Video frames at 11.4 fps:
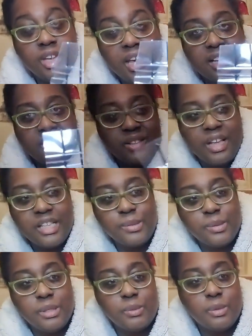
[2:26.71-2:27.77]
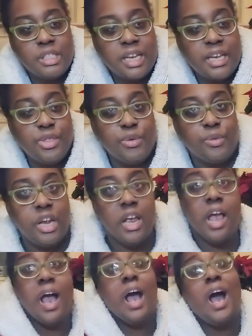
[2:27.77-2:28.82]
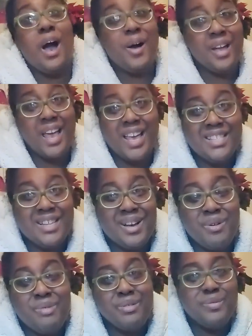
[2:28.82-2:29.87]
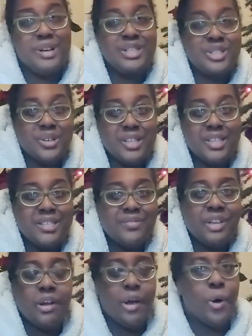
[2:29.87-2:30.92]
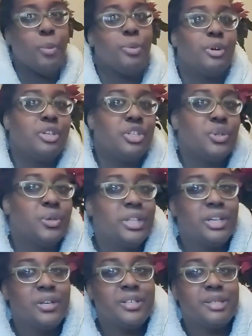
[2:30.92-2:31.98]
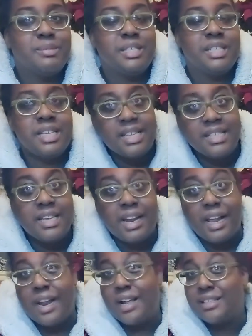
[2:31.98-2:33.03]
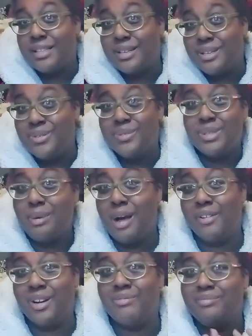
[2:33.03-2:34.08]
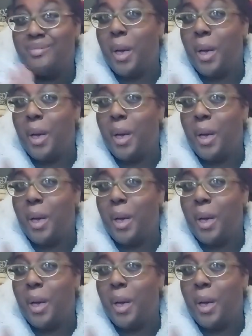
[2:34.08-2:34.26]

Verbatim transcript: yeah, so that's what's with day three. Okay, so I hope everyone enjoyed this video. I hope you're enjoying the Christmas season and I'll see you tomorrow.